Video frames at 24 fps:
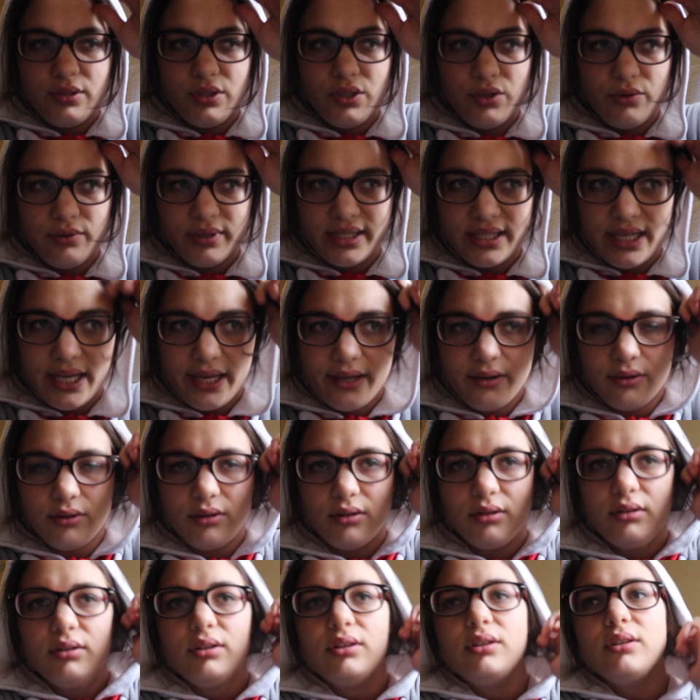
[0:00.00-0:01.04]
do a
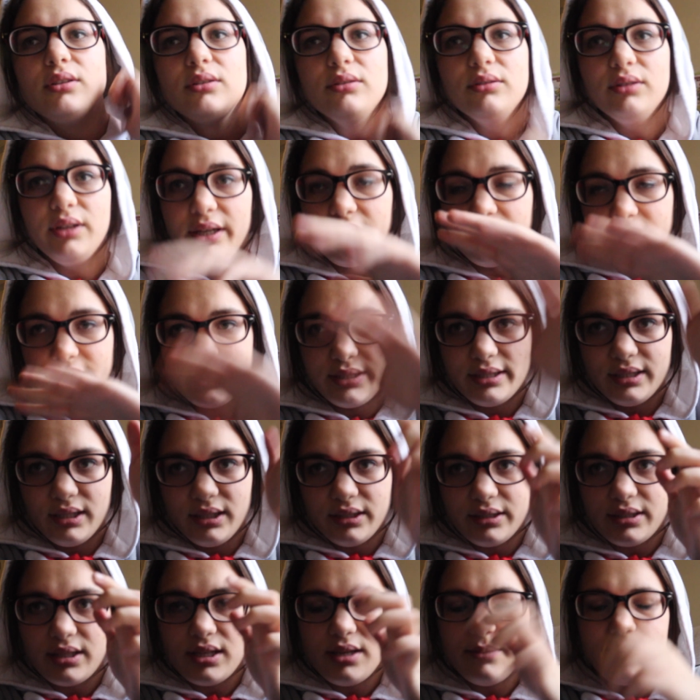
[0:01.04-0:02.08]
cycle, like a
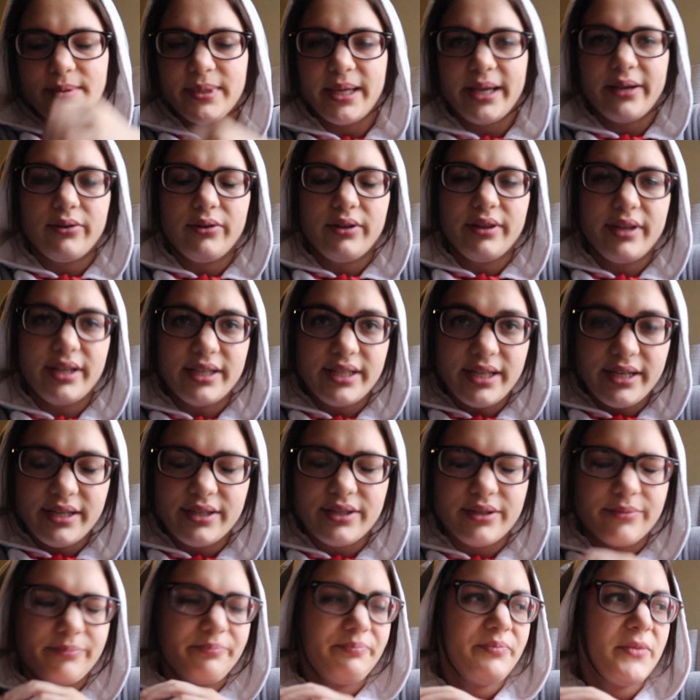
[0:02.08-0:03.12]
sleep cycle, and then
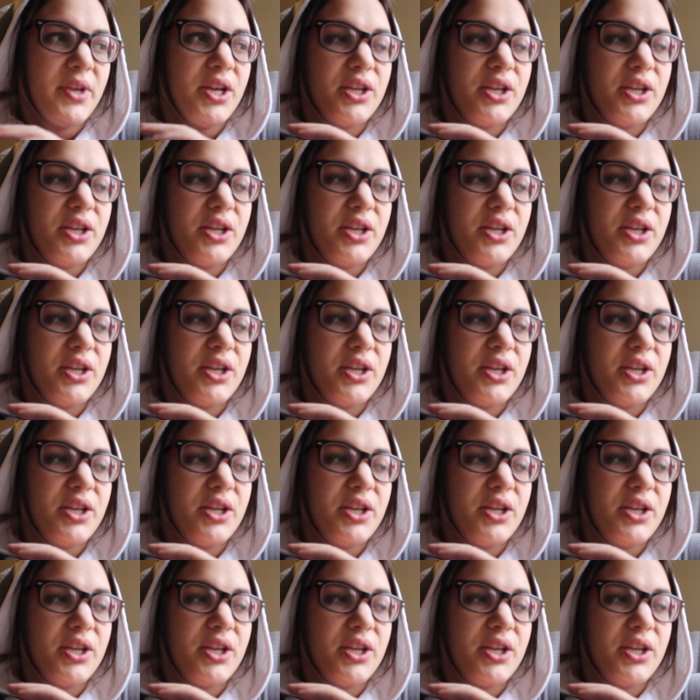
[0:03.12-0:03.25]
teach.